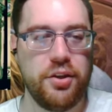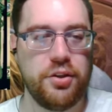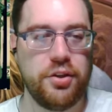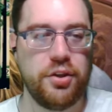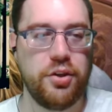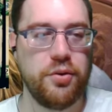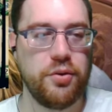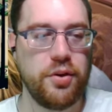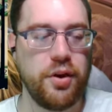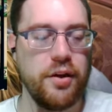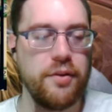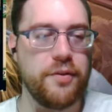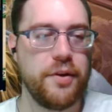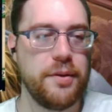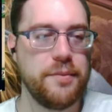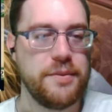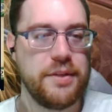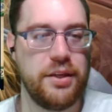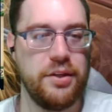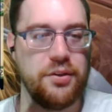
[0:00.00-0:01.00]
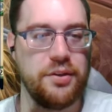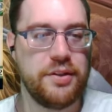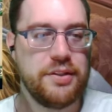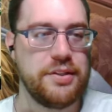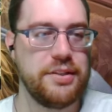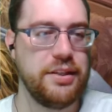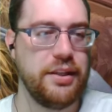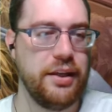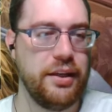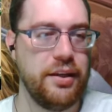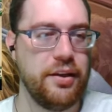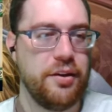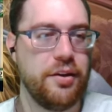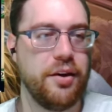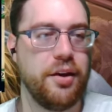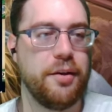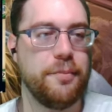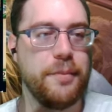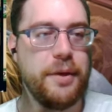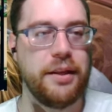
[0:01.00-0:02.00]
new card frames that you can see here
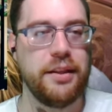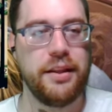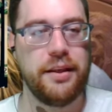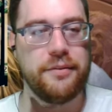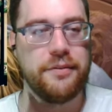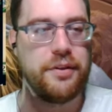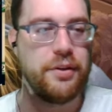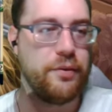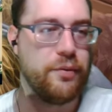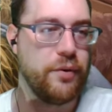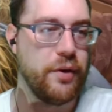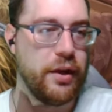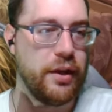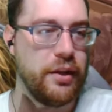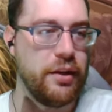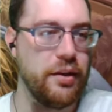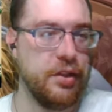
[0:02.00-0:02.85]
on my left and right.